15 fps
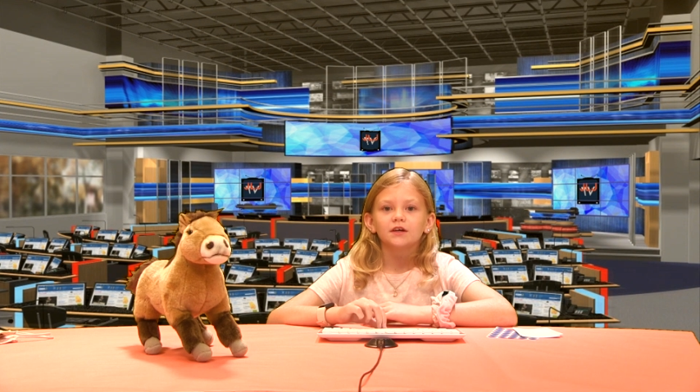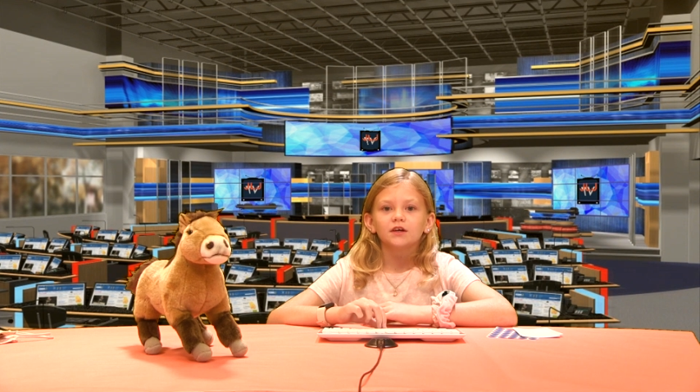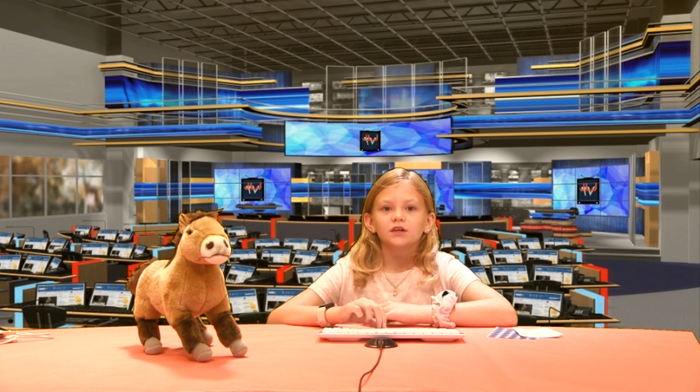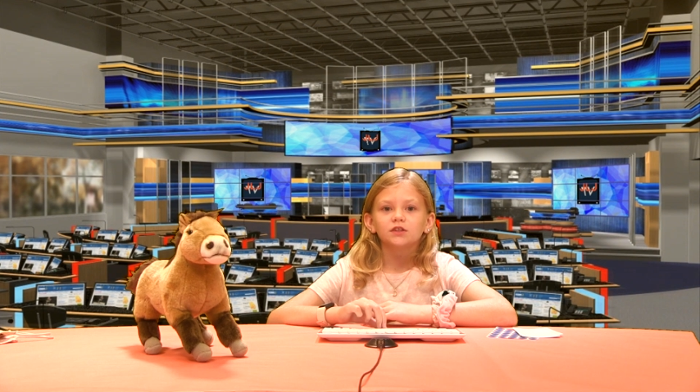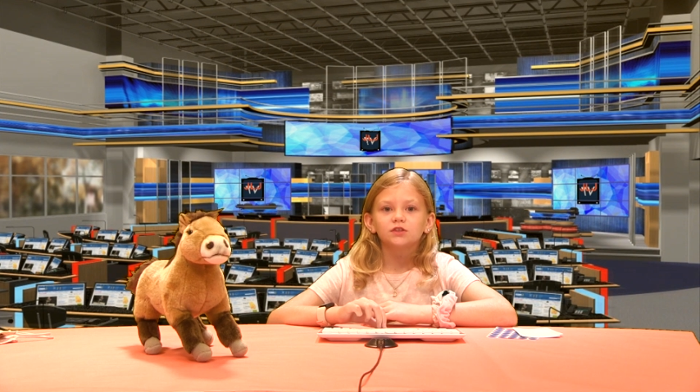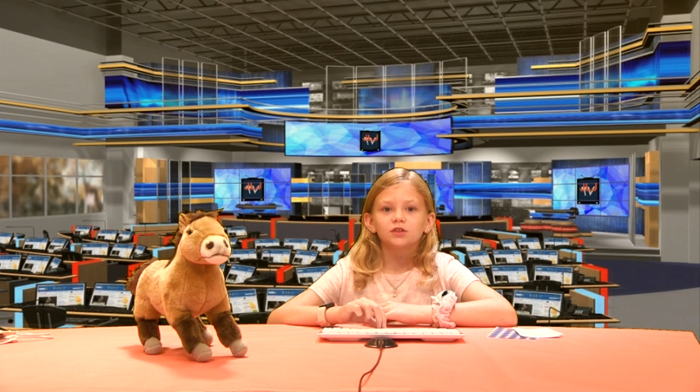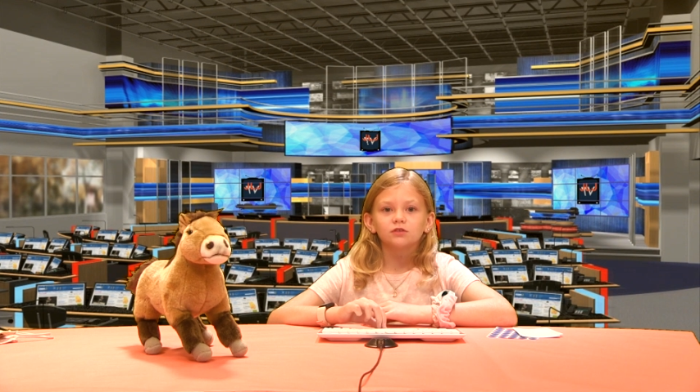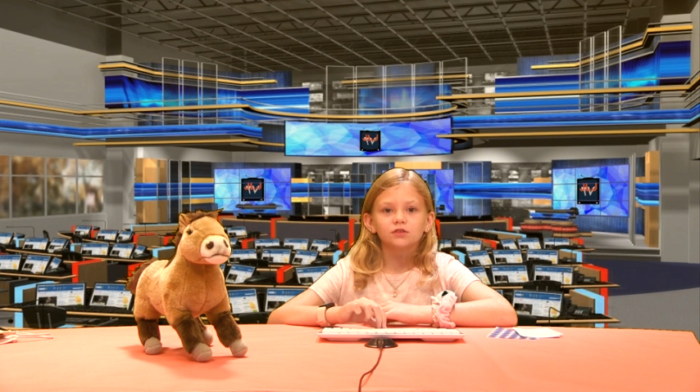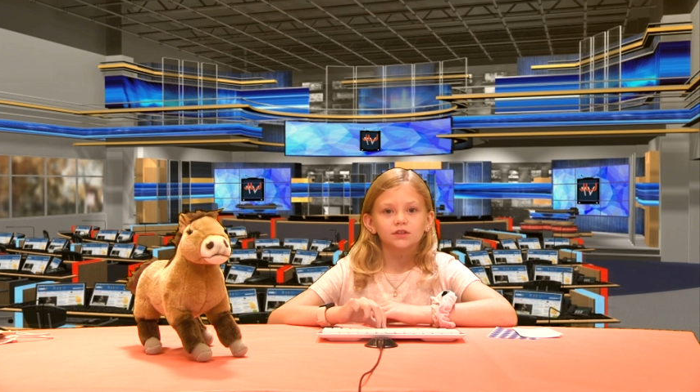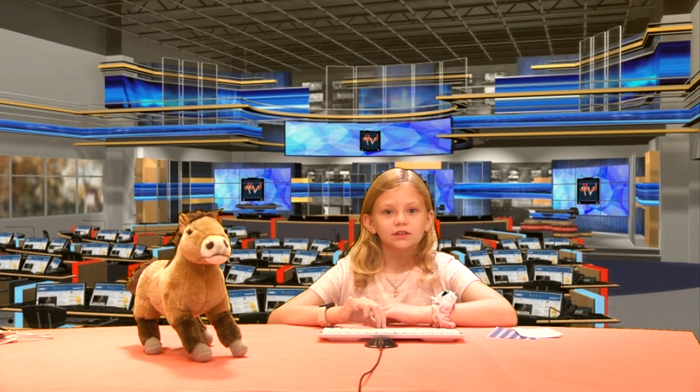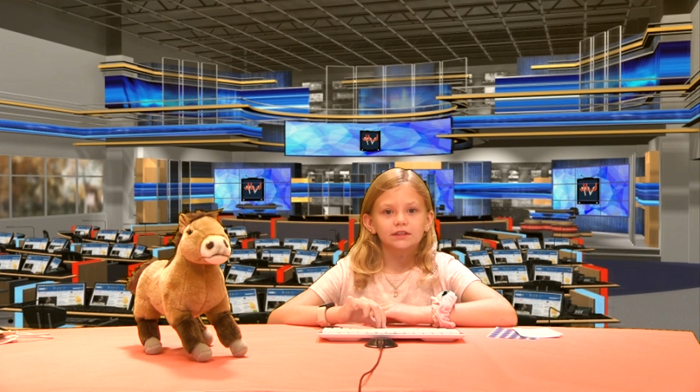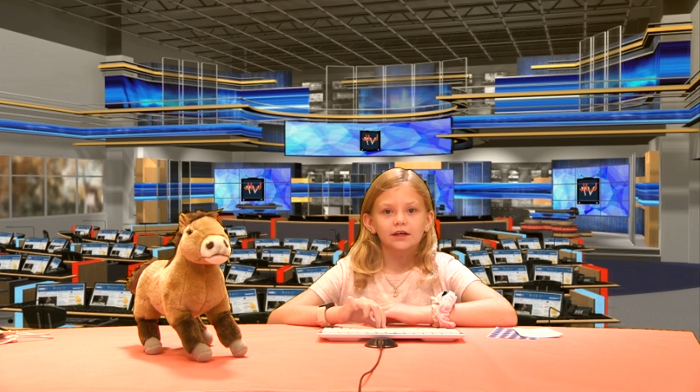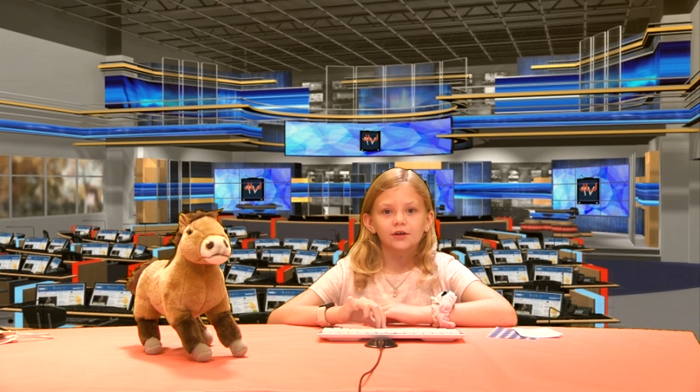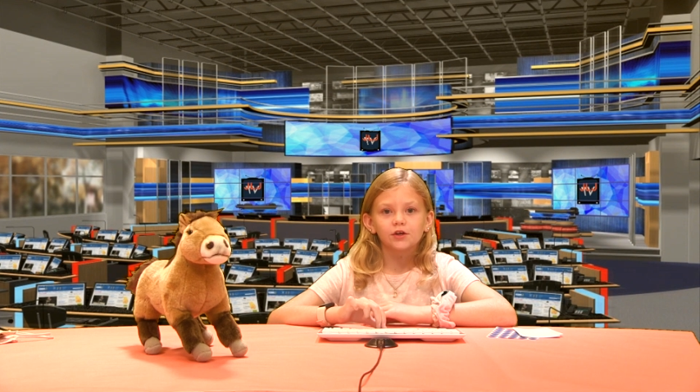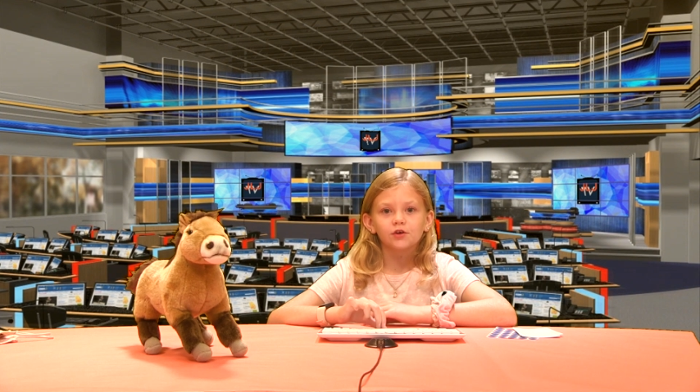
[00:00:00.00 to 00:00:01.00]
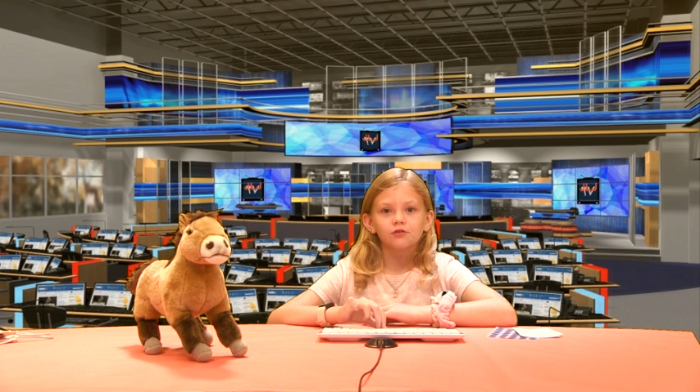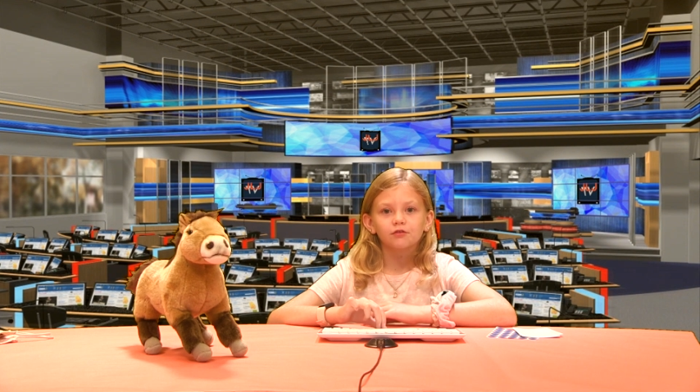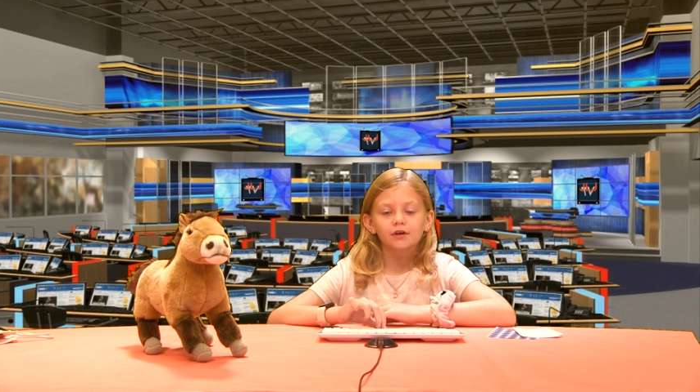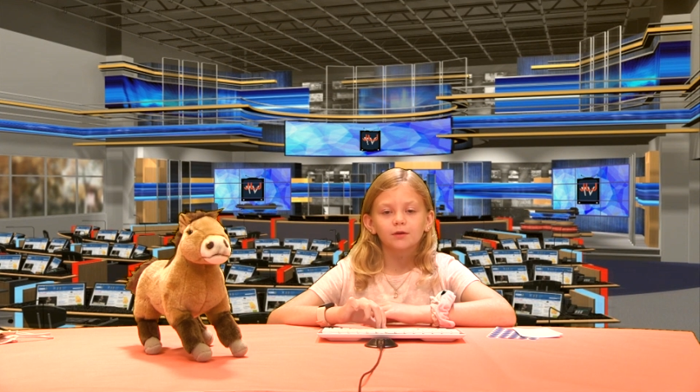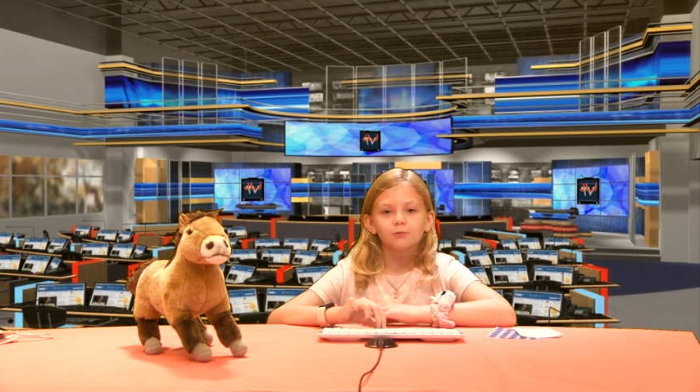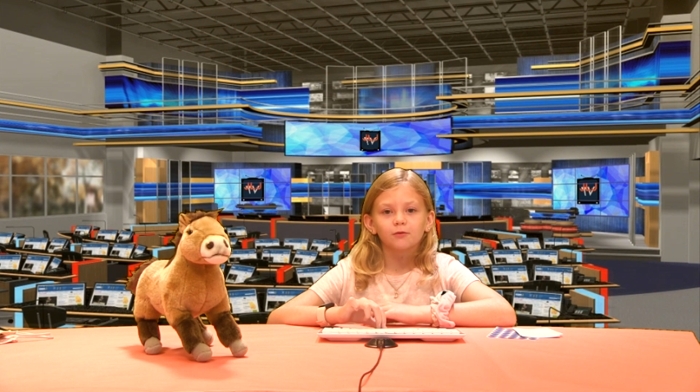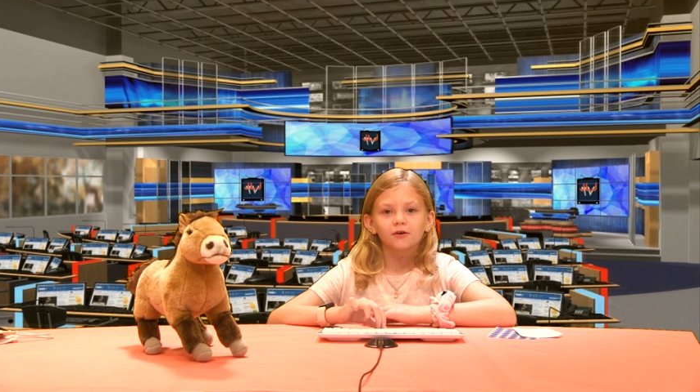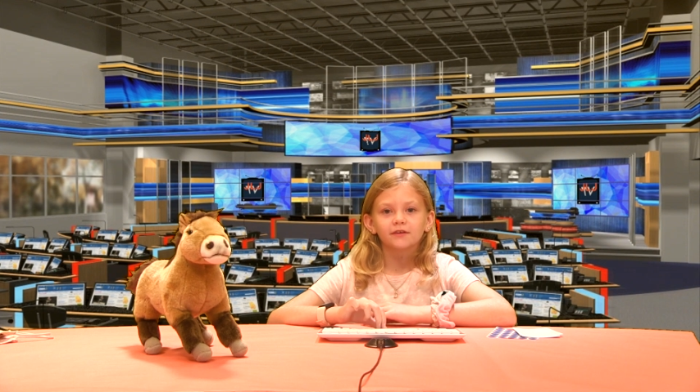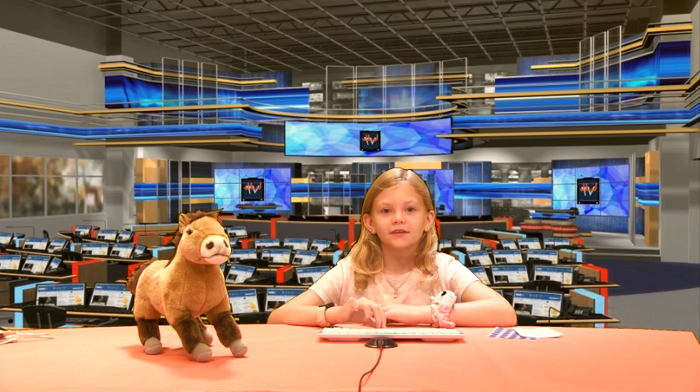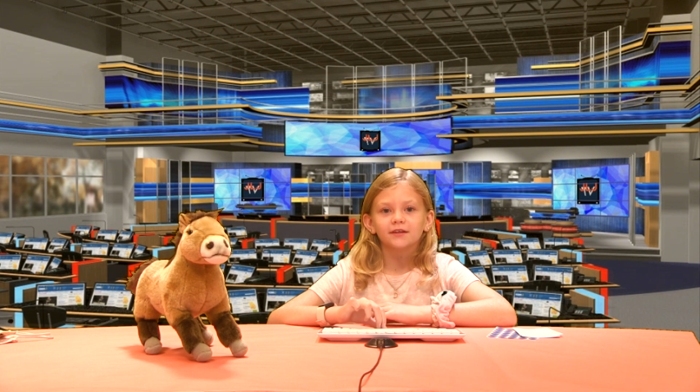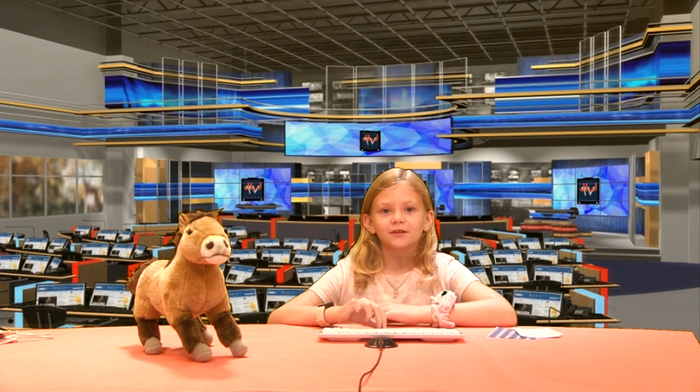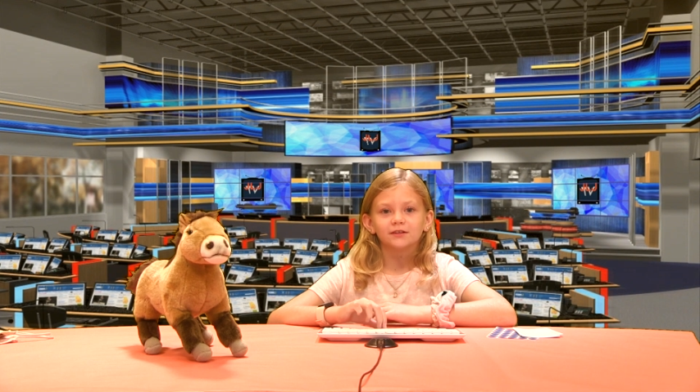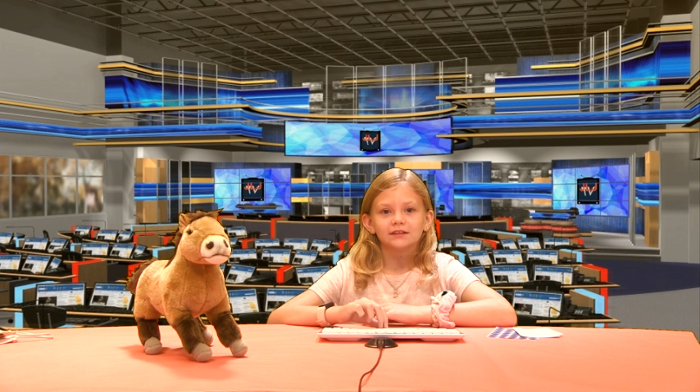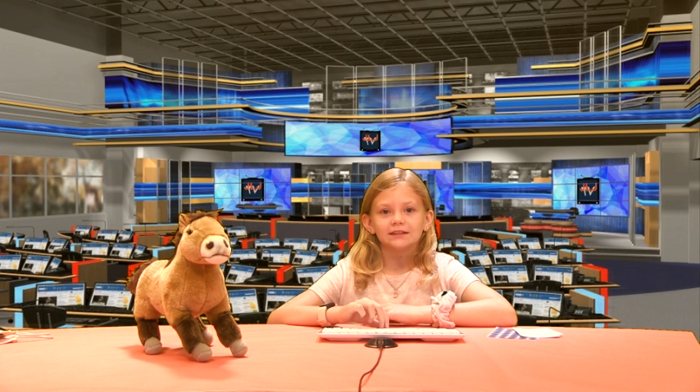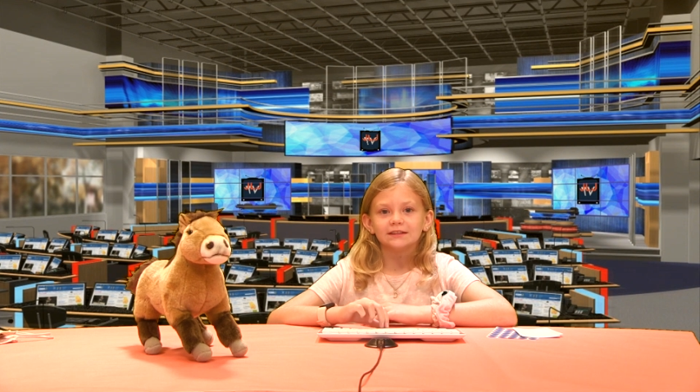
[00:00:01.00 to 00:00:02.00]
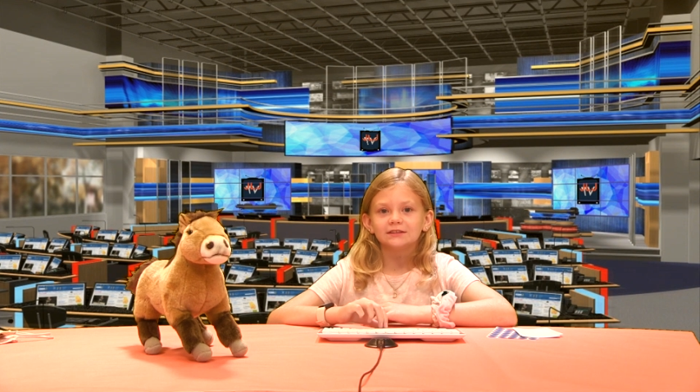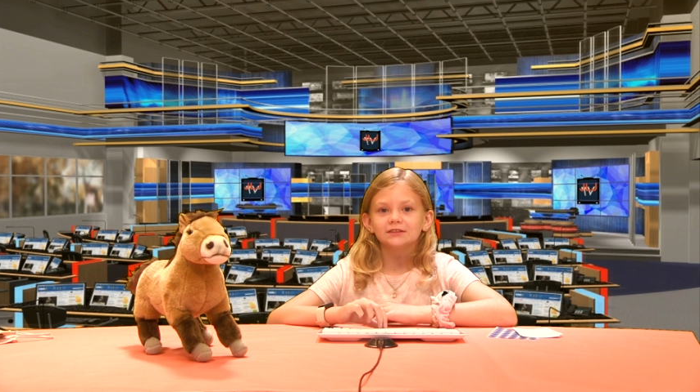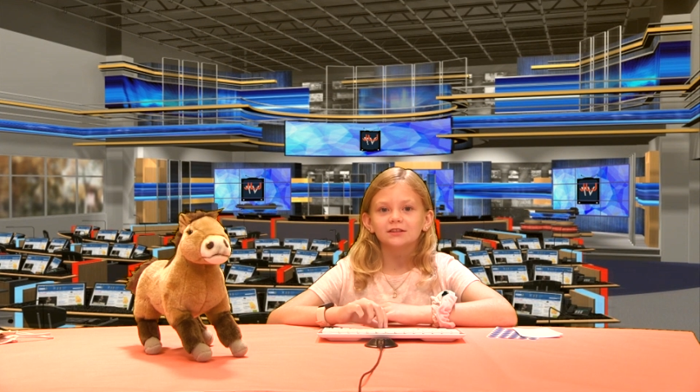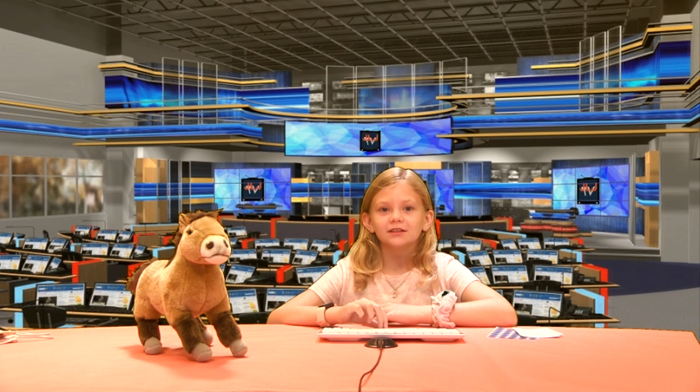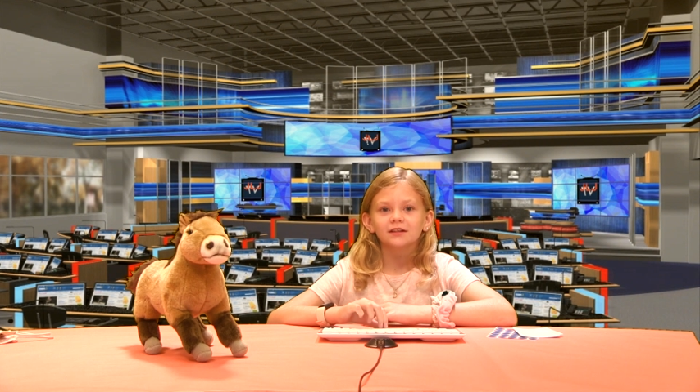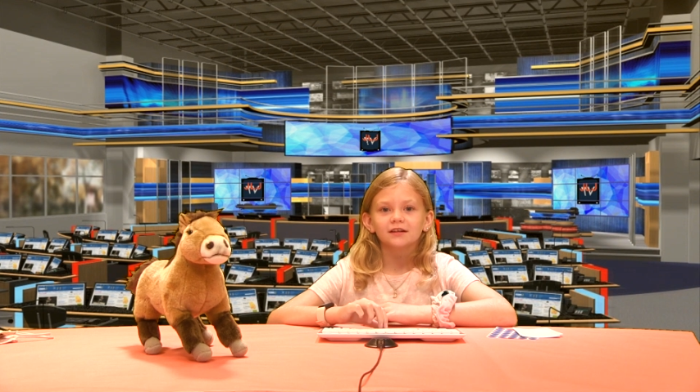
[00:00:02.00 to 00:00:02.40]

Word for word: Students, can you read more than your teacher?